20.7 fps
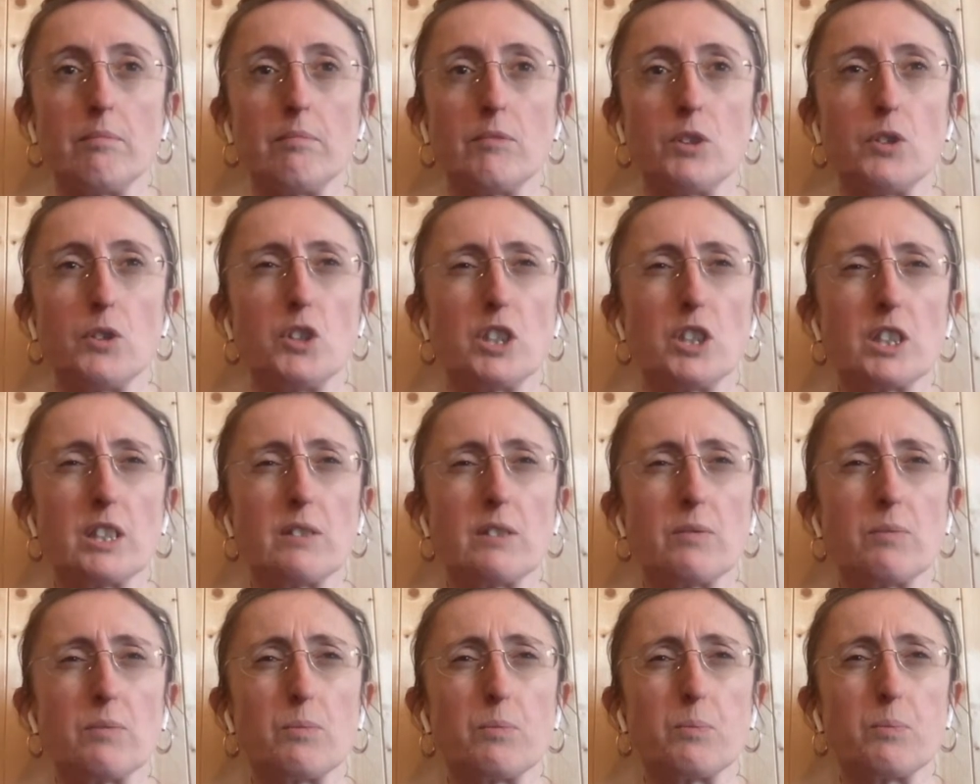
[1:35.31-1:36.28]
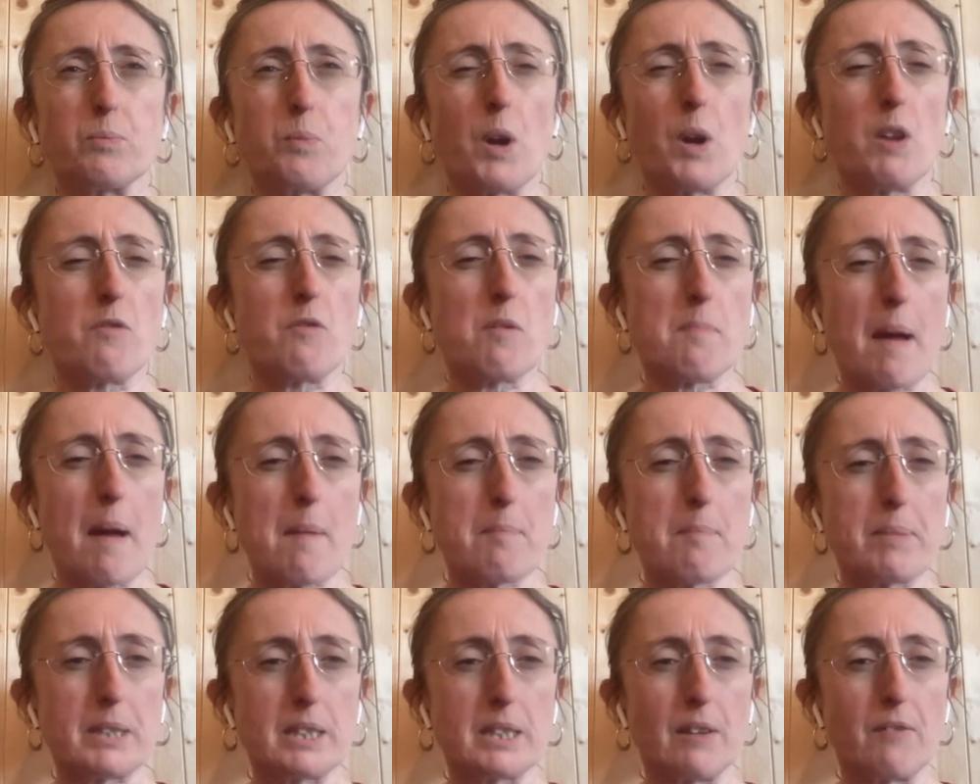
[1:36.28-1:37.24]
you just want to remember
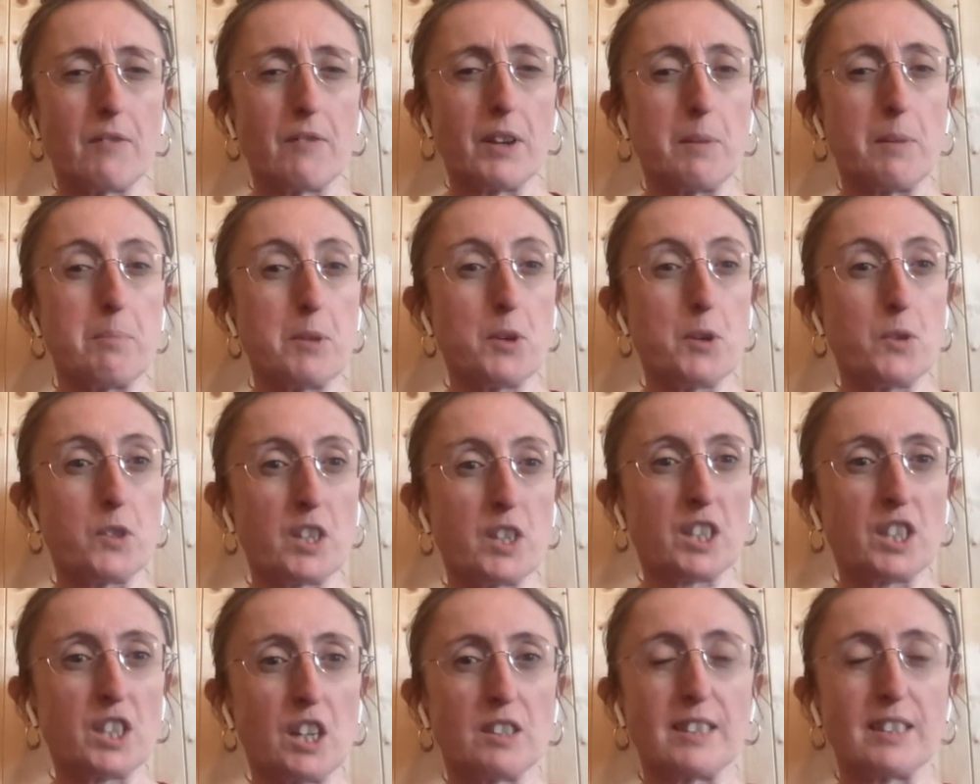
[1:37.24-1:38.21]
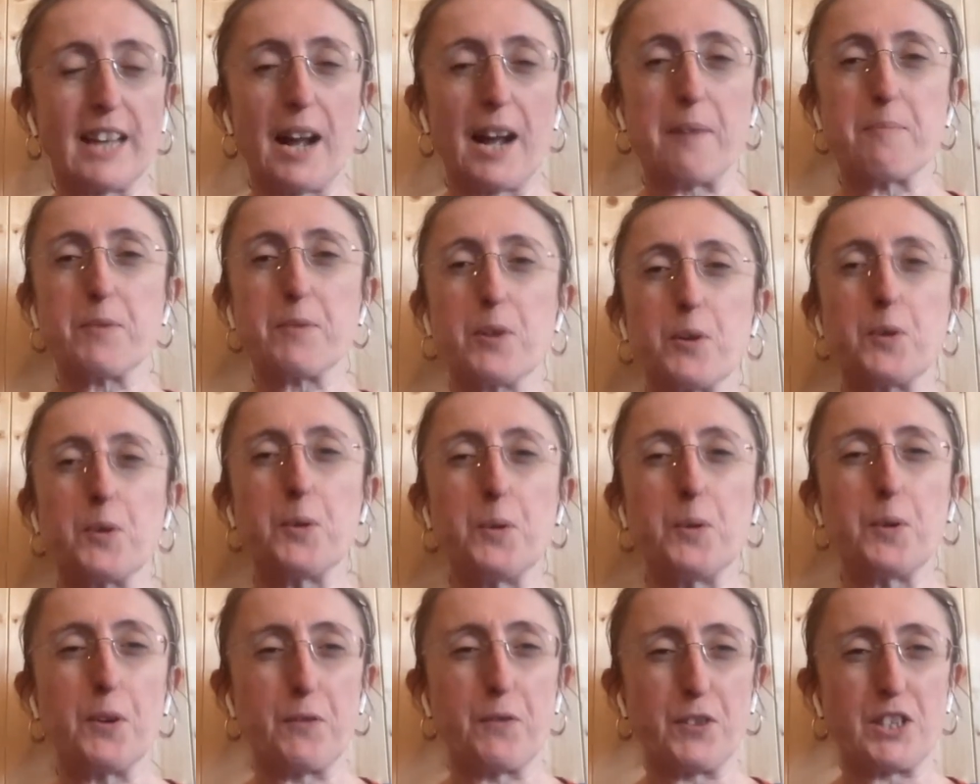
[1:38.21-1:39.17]
something, music does that
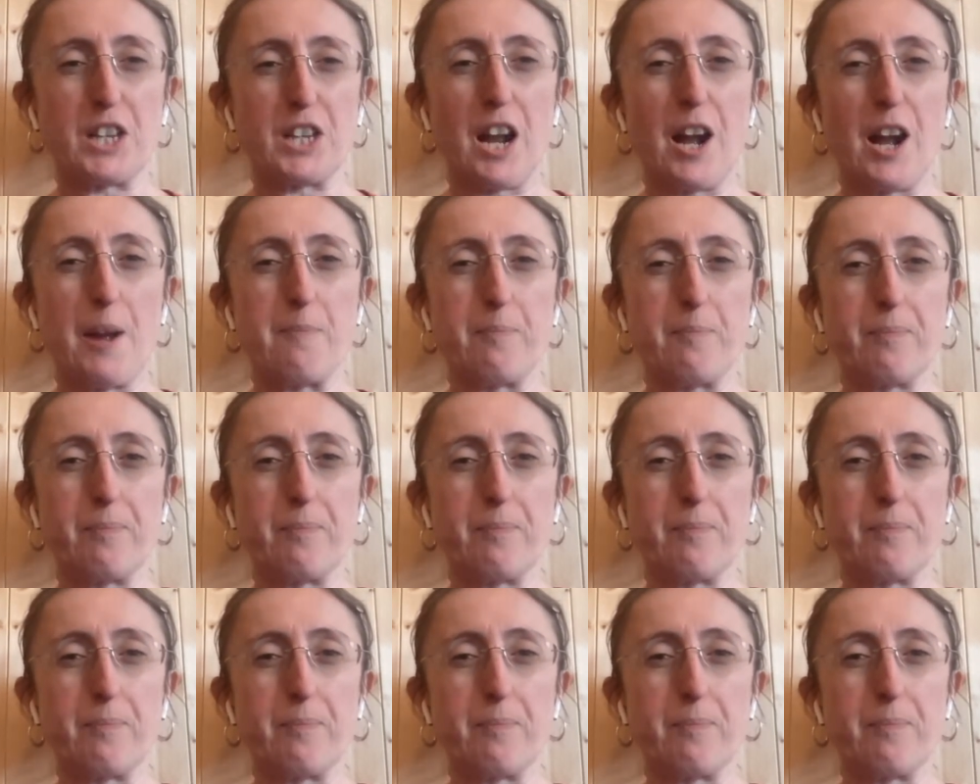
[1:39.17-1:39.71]
all of the time.